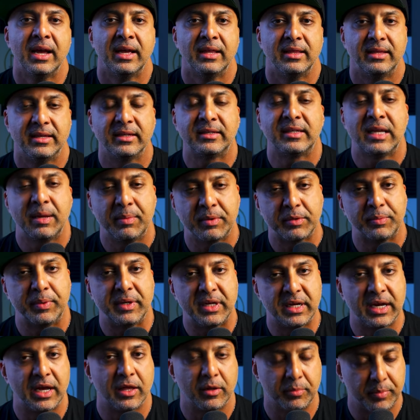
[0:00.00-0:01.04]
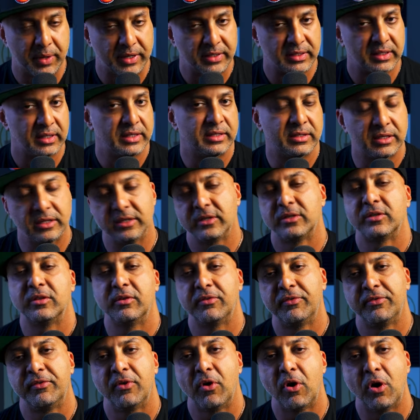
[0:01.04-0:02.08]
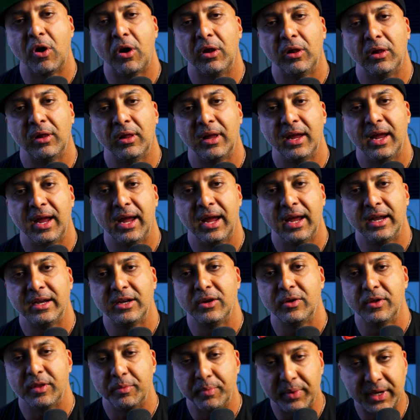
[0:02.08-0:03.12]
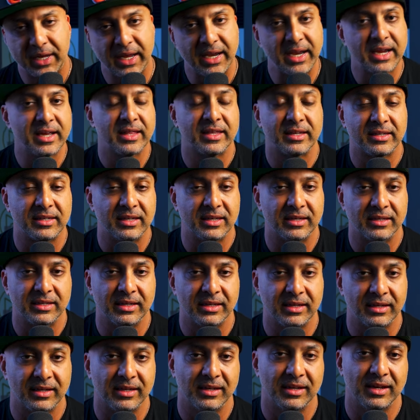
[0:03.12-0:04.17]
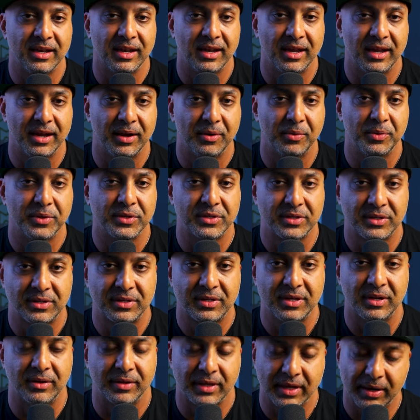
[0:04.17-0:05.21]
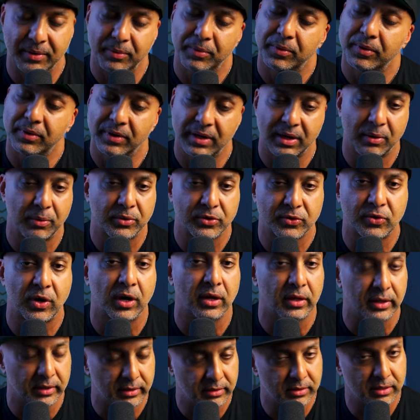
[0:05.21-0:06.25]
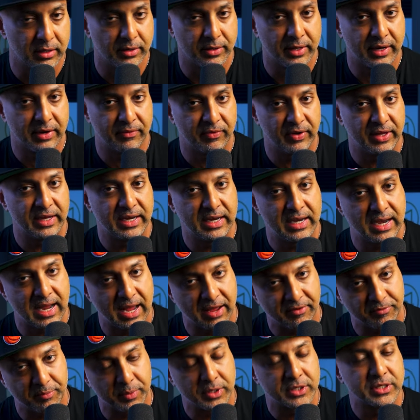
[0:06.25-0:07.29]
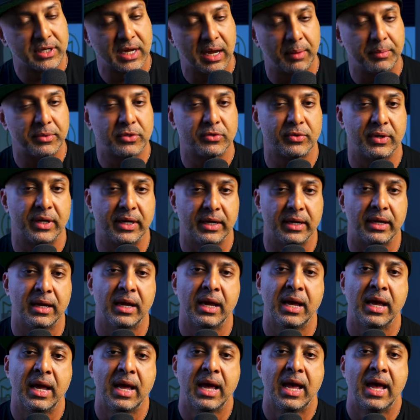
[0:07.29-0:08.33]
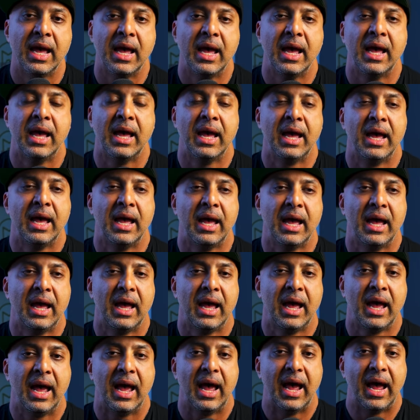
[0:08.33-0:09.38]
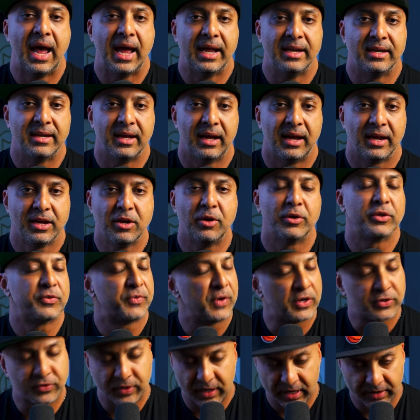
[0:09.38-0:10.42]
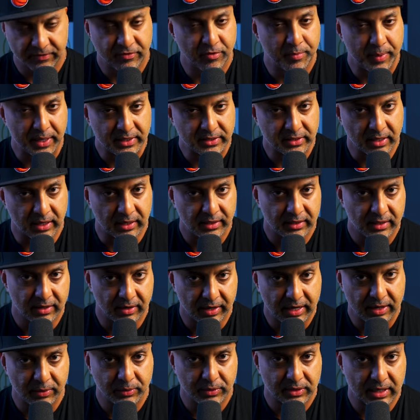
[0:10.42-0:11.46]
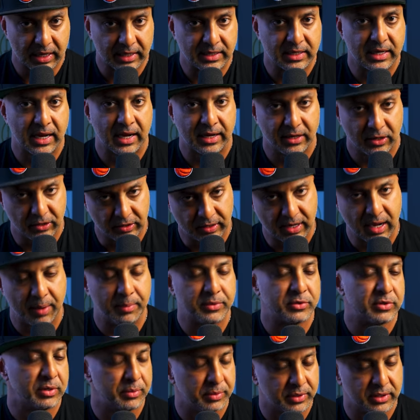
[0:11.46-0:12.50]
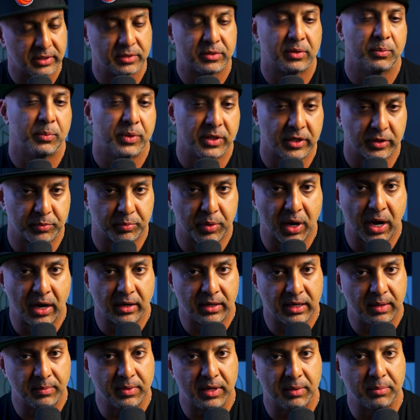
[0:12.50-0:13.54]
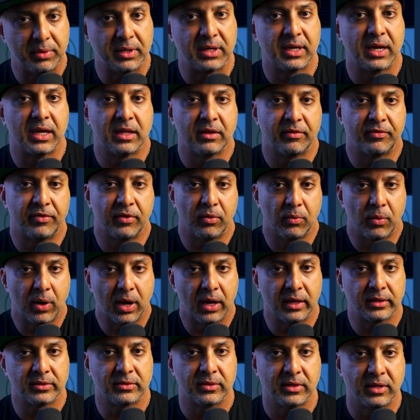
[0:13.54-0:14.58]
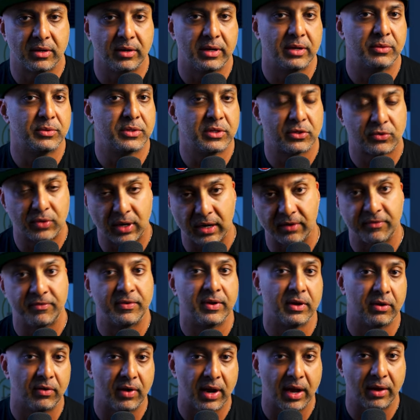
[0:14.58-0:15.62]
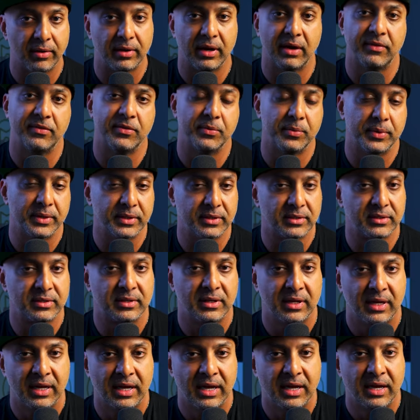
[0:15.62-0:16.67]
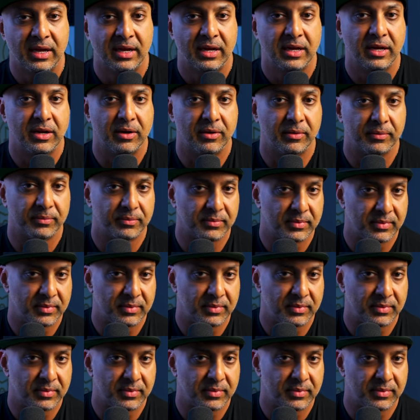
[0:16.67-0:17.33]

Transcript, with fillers: this team has been together basically since the fall. And, you know, in the beginning of the season, it was, you know, they were, they were struggling. You know, they really didn't have much chemistry. And, uh, you know, it's frustrating for my son. You know, he was actually had a good chemistry with his, with his prior team. They'd been together for a while. So, you know, he was just trying to figure out everyone's, you know,